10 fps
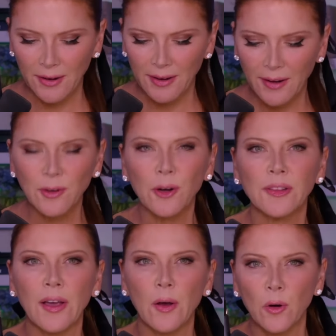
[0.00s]
And I've heard
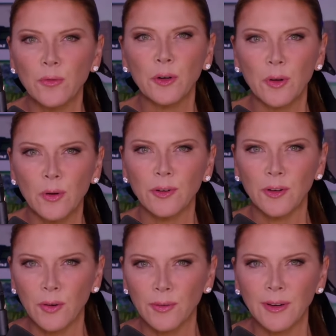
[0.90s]
that over and over
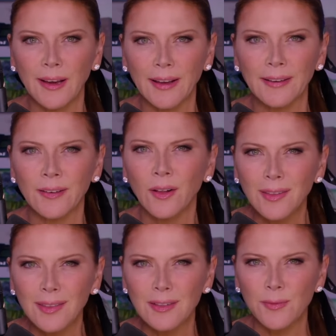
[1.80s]
and over again in all
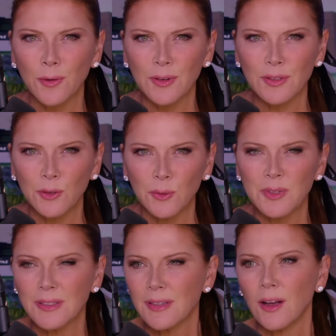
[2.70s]
of these focus groups.
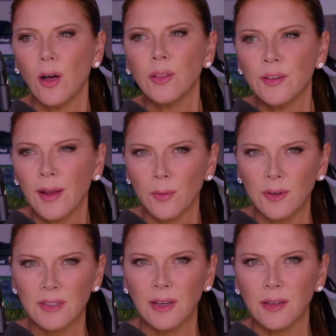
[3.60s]
It's like all the
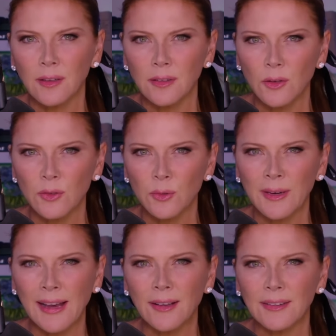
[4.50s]
networks got a little dose of
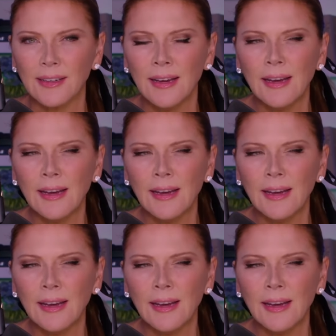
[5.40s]
reality.